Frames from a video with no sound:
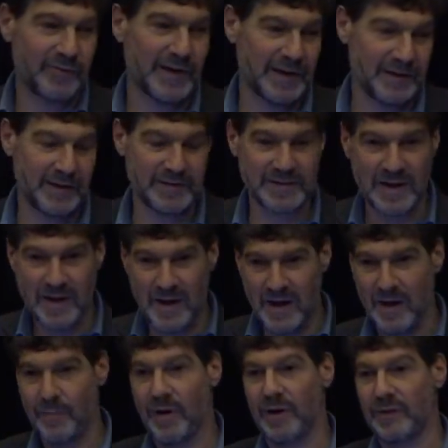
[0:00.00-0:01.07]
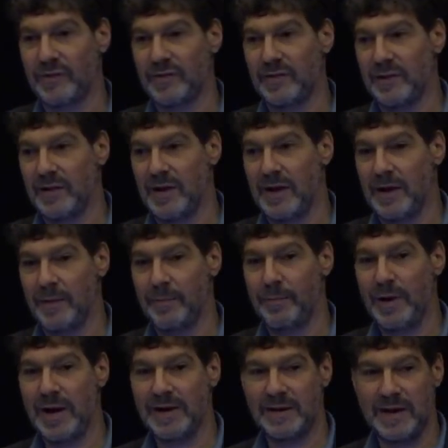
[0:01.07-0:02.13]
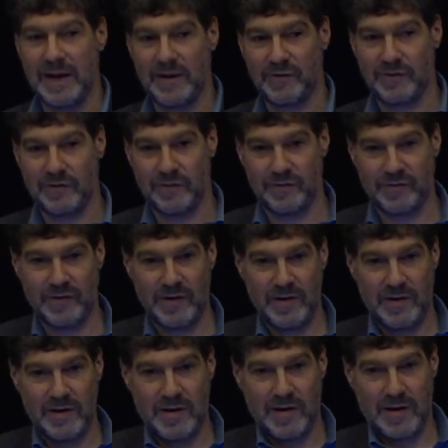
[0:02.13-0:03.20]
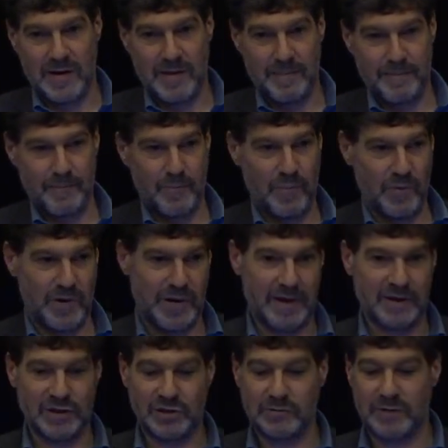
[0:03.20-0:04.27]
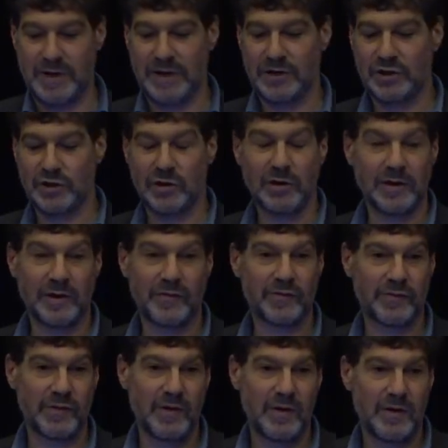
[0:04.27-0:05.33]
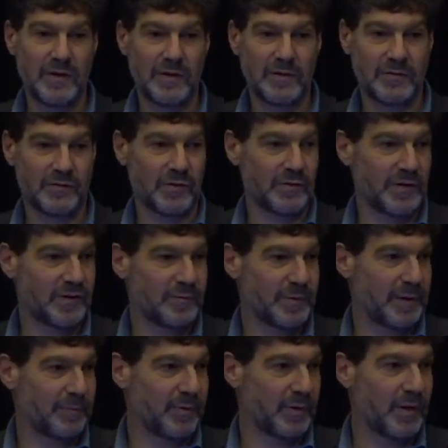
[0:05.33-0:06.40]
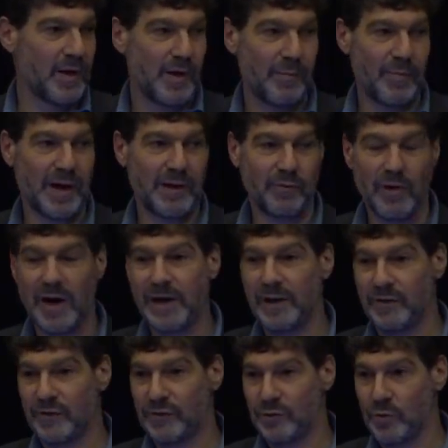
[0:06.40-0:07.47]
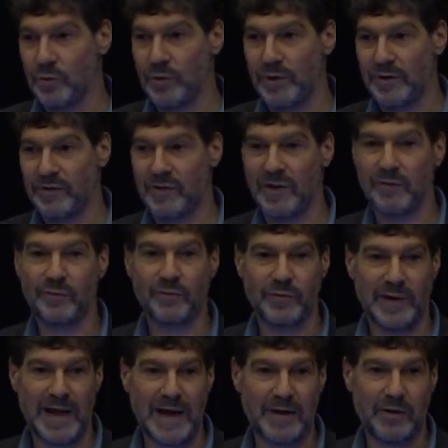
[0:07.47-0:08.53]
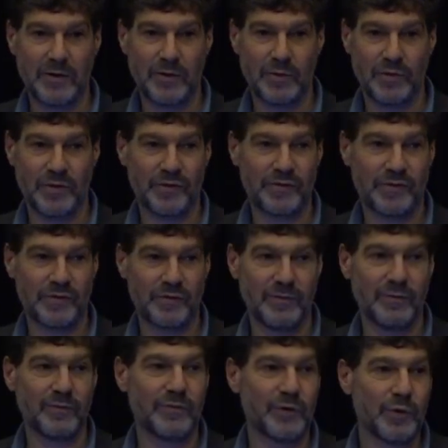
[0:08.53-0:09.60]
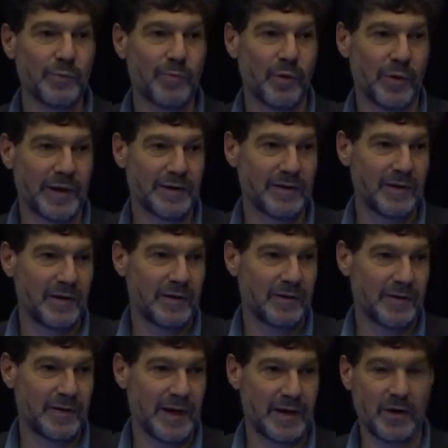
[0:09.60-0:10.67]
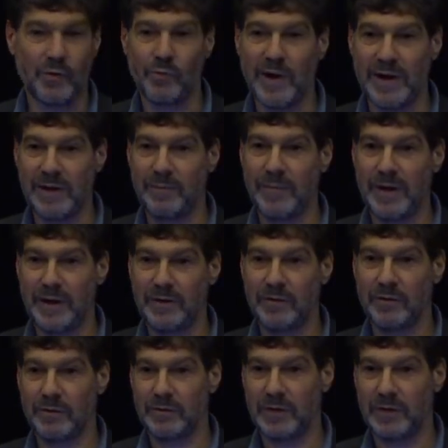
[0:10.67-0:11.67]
find this amongst podcasters and journalists. So these people, by writing stories that flatter this viewpoint, get a ready-made